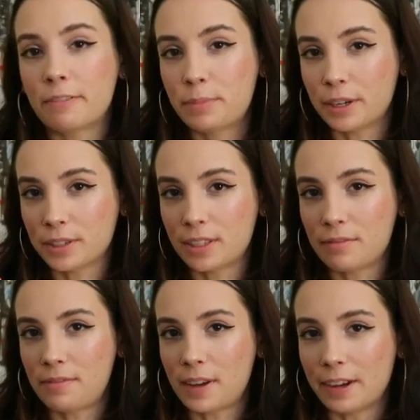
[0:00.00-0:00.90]
have Pierce
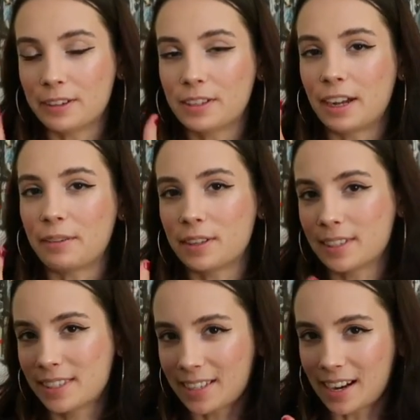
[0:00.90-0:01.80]
the Veil, Clyde of the
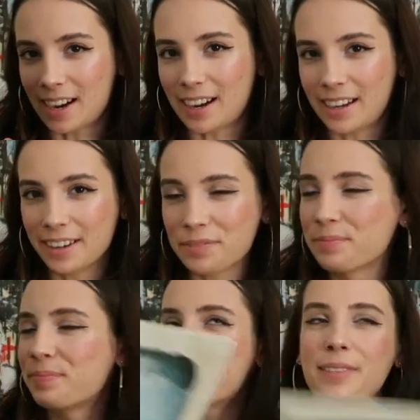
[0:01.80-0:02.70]
Sky.
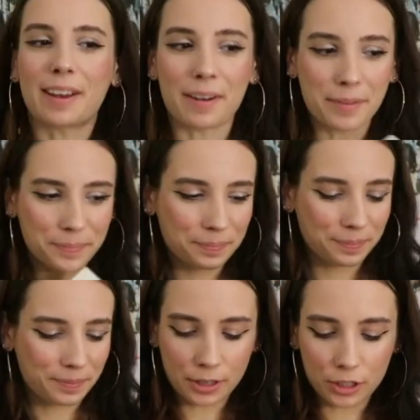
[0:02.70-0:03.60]
So
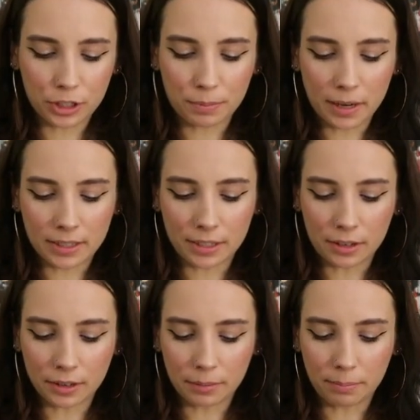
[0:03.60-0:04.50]
this one is just pressed
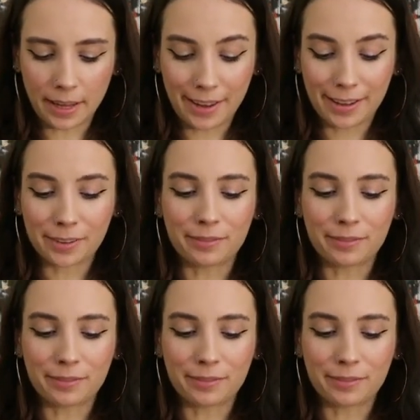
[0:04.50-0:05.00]
on pink